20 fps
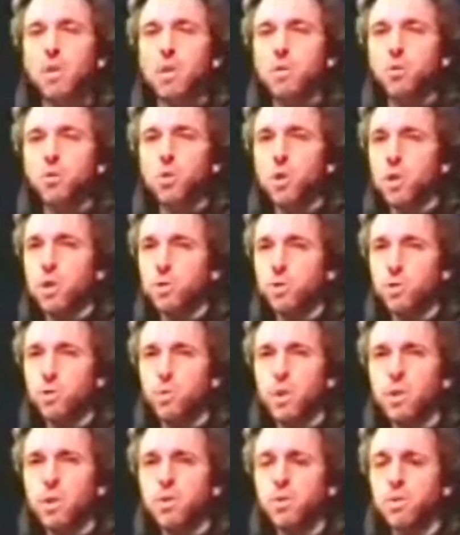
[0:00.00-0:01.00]
of
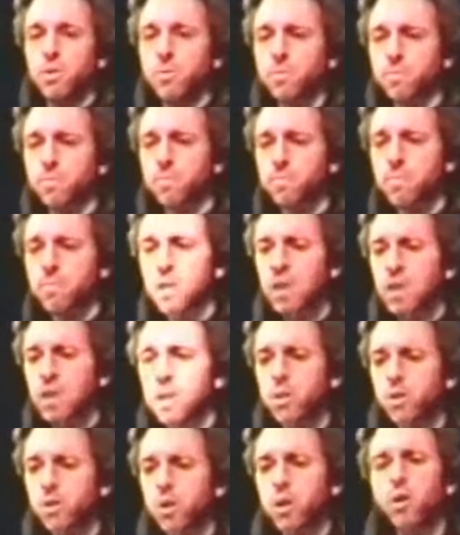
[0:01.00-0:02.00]
transformation.
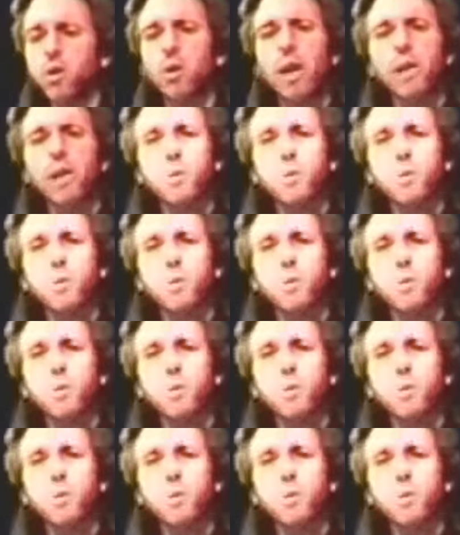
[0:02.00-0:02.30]
And Cheryl